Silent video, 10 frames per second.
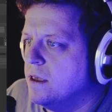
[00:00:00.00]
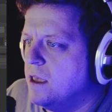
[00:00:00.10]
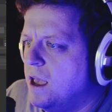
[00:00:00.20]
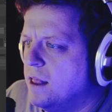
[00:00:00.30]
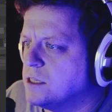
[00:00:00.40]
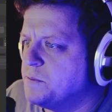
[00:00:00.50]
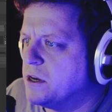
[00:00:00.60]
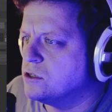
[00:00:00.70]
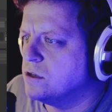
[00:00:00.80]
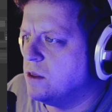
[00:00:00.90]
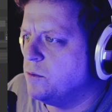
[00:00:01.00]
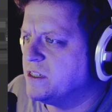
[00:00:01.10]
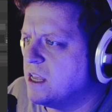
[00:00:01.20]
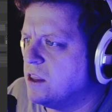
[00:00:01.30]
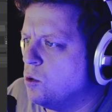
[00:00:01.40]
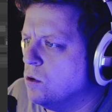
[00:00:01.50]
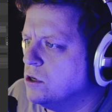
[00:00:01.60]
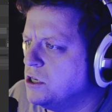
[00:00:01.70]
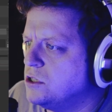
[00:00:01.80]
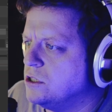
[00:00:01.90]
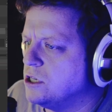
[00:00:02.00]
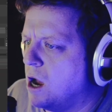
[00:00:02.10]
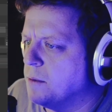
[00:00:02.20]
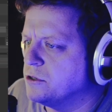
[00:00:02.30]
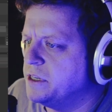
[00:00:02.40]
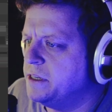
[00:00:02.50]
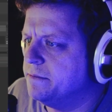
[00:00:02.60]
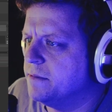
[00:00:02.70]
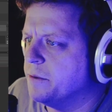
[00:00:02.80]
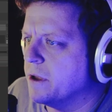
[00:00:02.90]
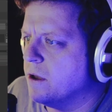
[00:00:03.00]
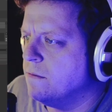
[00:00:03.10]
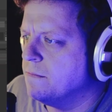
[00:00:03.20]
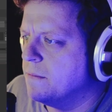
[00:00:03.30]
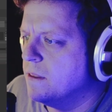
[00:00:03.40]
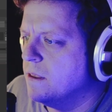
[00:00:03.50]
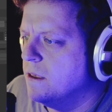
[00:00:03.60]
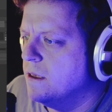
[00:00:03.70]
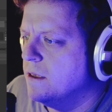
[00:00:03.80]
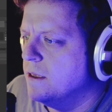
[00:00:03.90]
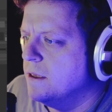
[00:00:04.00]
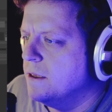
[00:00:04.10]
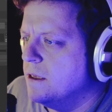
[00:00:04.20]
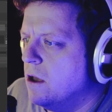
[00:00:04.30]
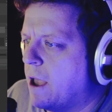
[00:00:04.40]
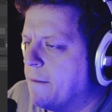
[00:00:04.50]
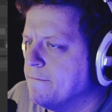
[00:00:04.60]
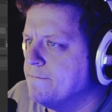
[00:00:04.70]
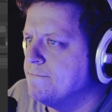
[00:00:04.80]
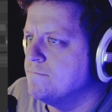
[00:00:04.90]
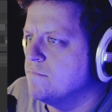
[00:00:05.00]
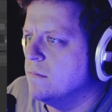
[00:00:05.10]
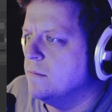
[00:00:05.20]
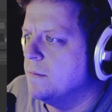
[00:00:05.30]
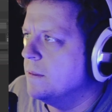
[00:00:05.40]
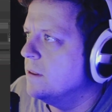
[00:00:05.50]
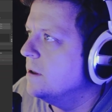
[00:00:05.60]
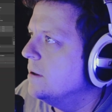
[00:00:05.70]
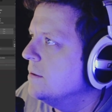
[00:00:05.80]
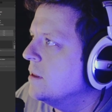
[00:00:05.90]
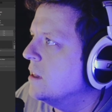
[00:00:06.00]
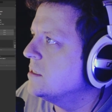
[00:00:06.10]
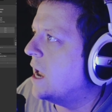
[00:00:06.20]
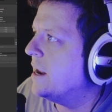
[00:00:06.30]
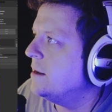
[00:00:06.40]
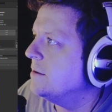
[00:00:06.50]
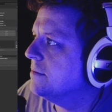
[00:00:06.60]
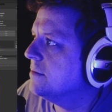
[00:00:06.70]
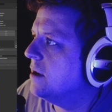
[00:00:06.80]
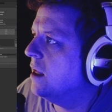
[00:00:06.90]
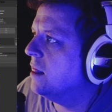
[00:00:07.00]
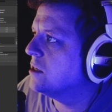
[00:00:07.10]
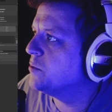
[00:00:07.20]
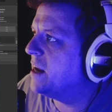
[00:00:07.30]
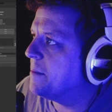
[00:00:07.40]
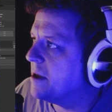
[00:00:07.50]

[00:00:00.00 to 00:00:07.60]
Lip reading: And let's make sure that we set the origin to geometry. There we go. Okay. Let's hide it and let's rename it.